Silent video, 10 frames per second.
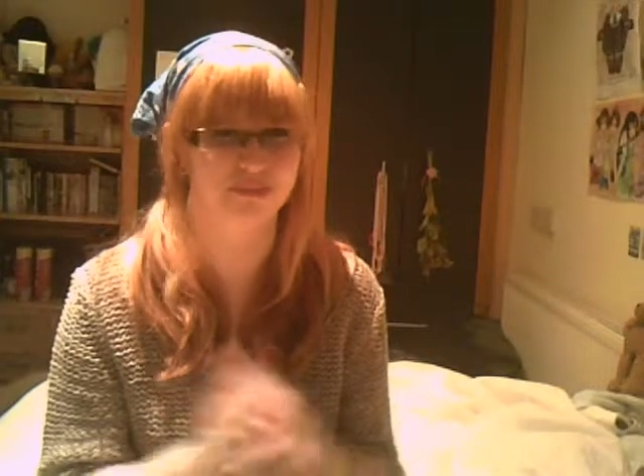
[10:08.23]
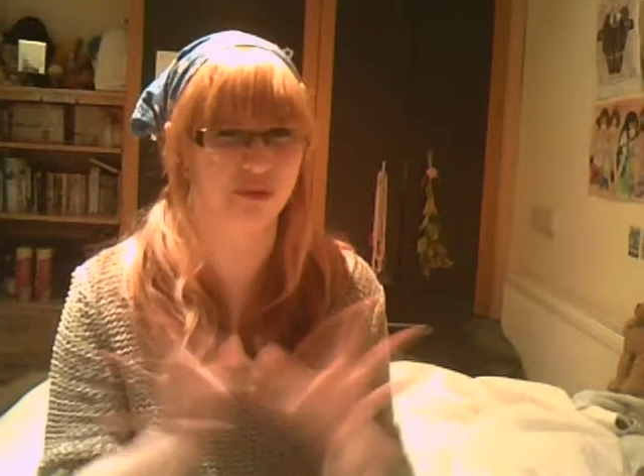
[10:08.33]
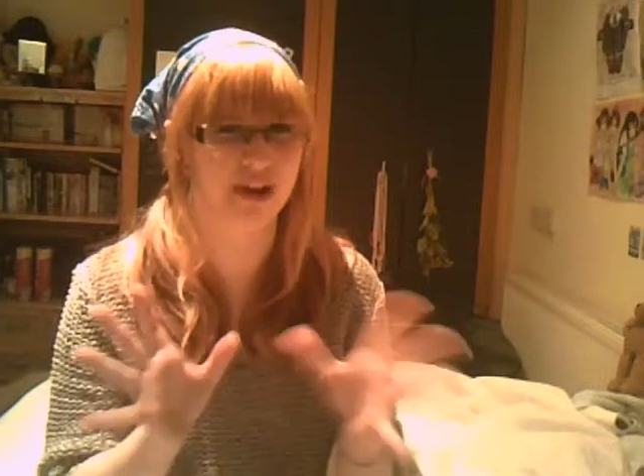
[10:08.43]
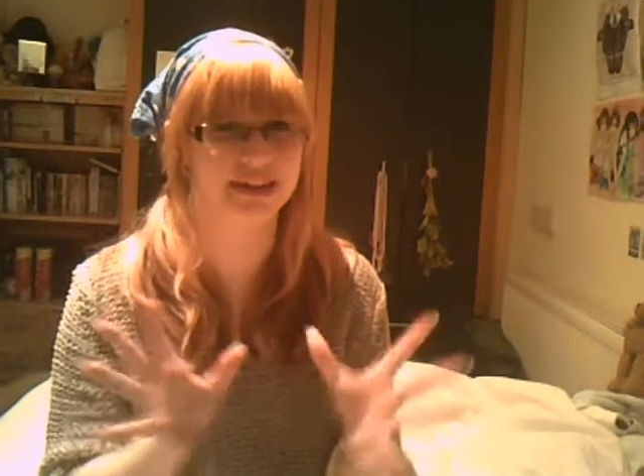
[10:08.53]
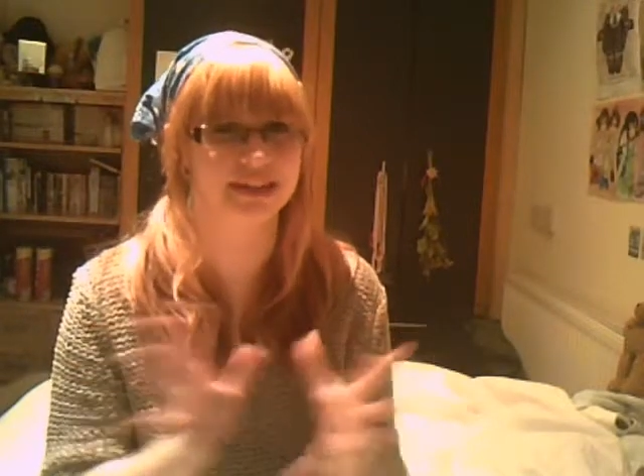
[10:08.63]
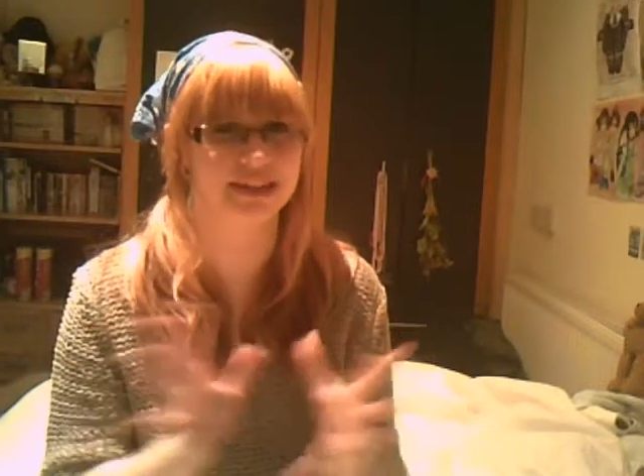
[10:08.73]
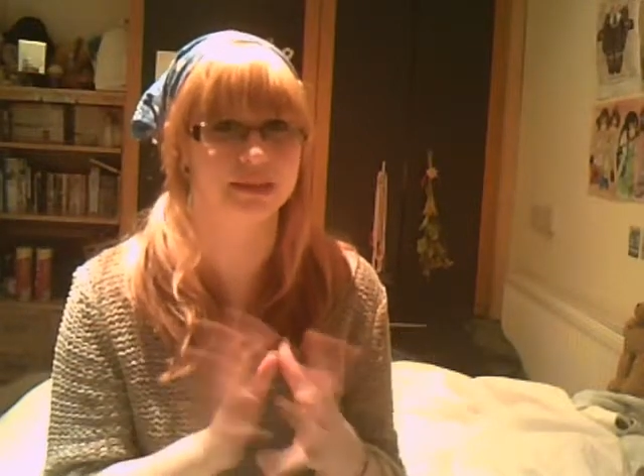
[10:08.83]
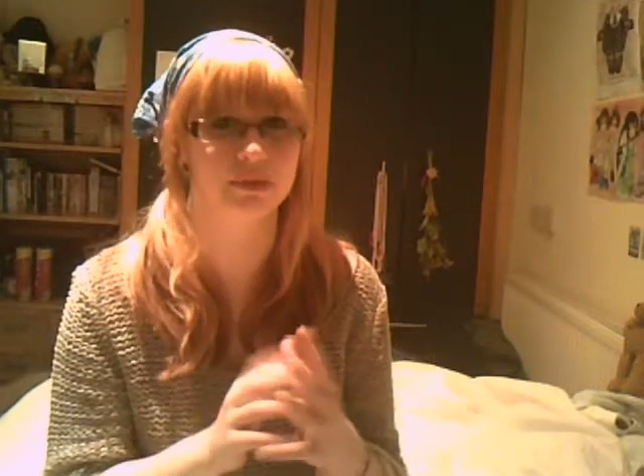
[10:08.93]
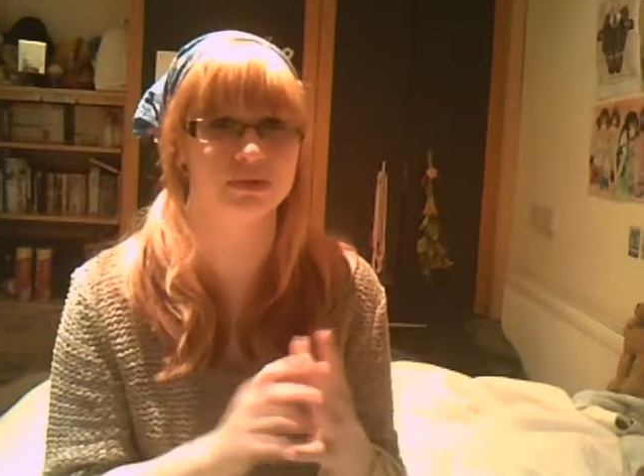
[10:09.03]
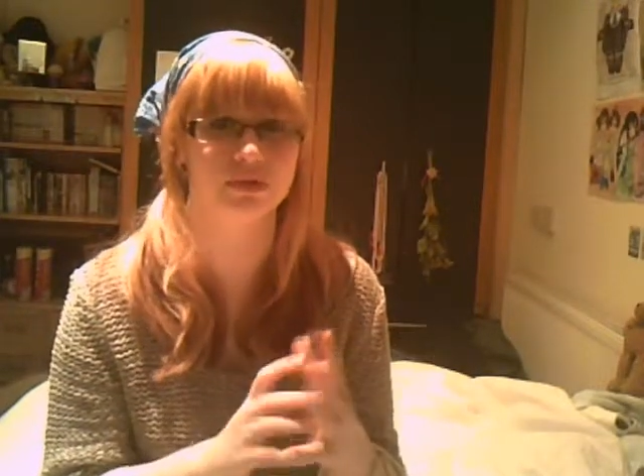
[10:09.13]
bright, I
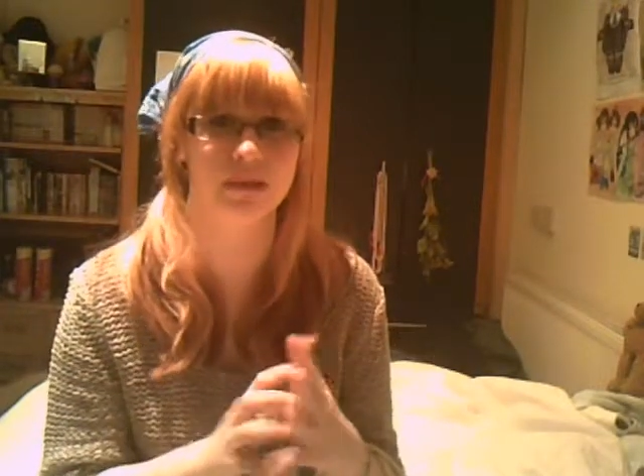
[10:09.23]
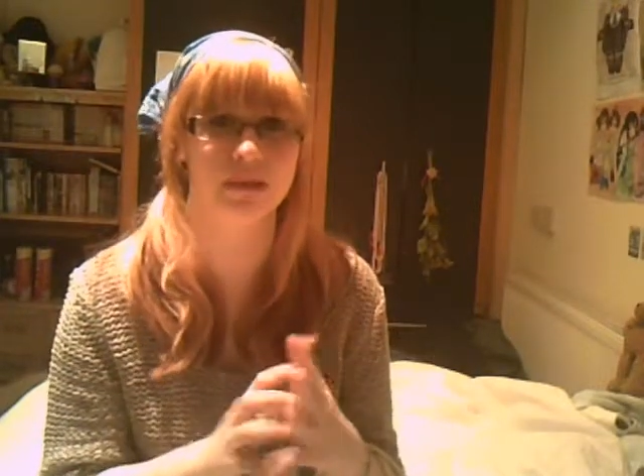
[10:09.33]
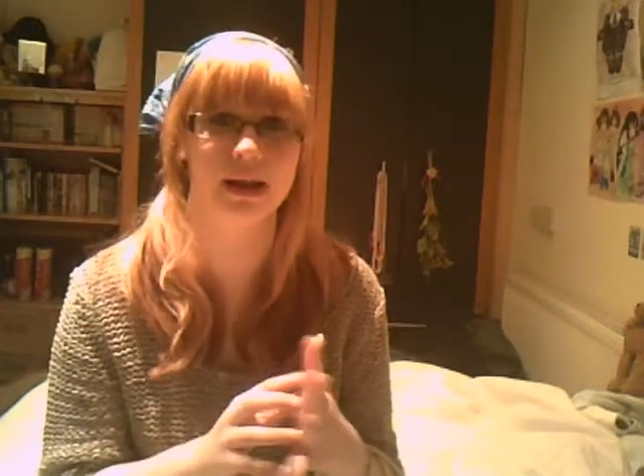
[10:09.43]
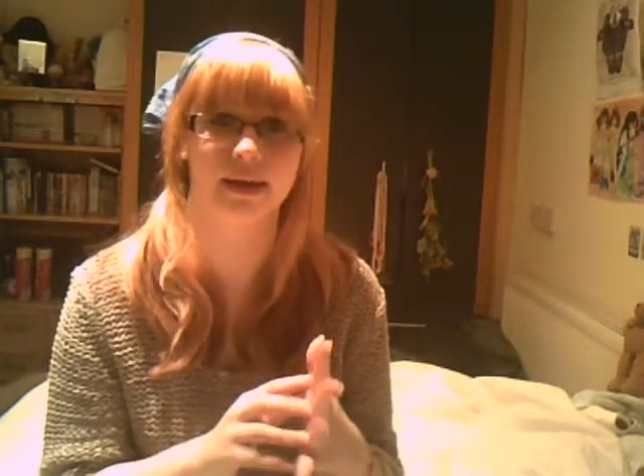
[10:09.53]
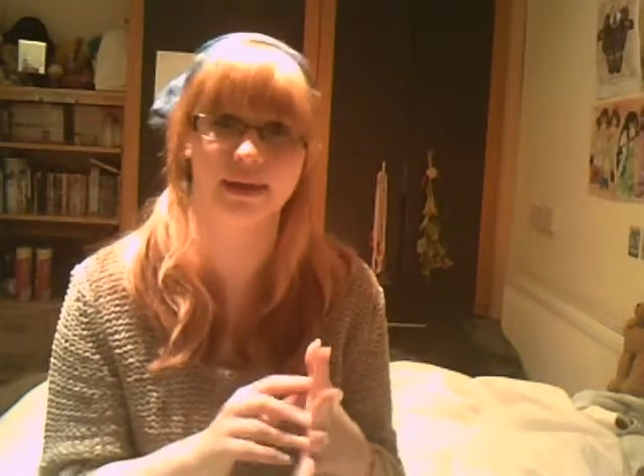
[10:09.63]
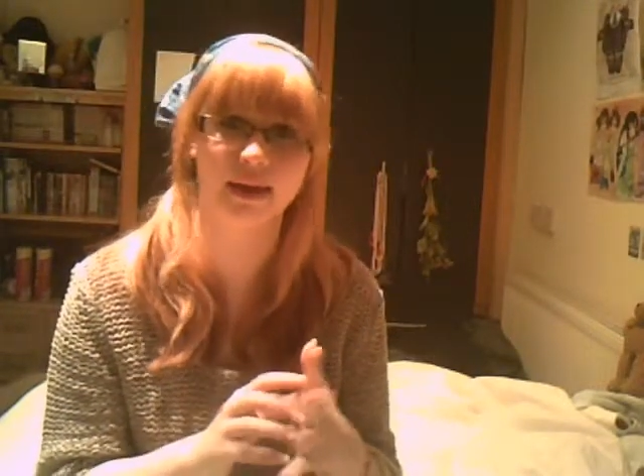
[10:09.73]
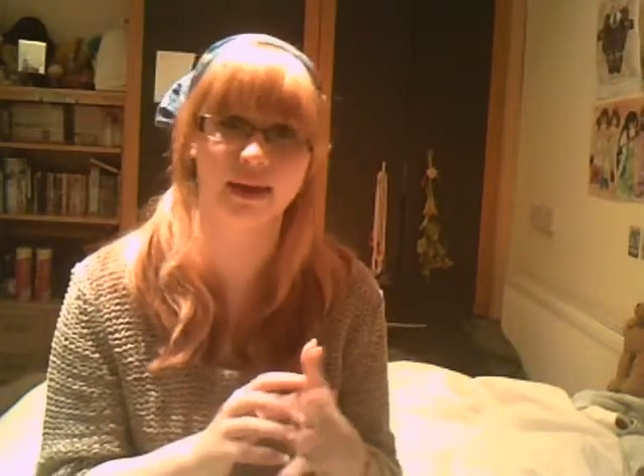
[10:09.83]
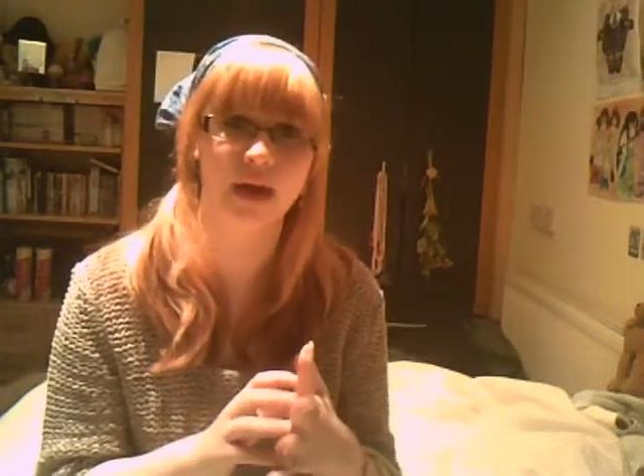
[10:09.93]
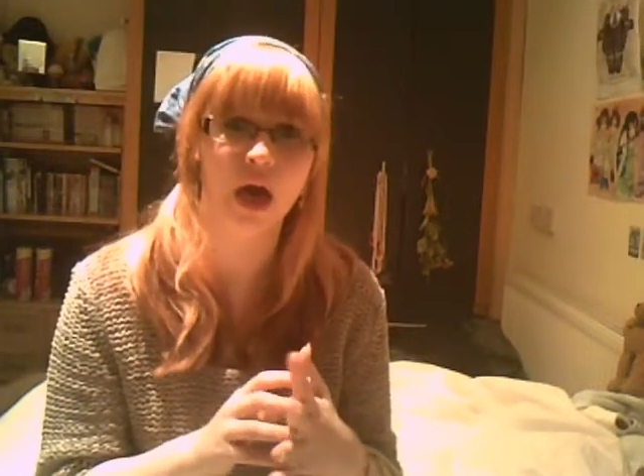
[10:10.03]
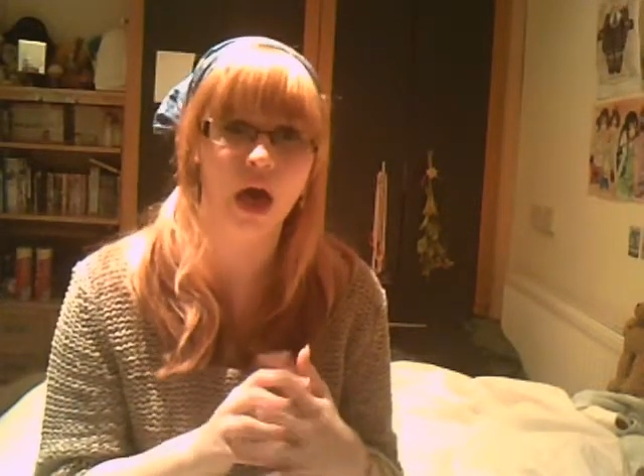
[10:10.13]
suppose, for my liking.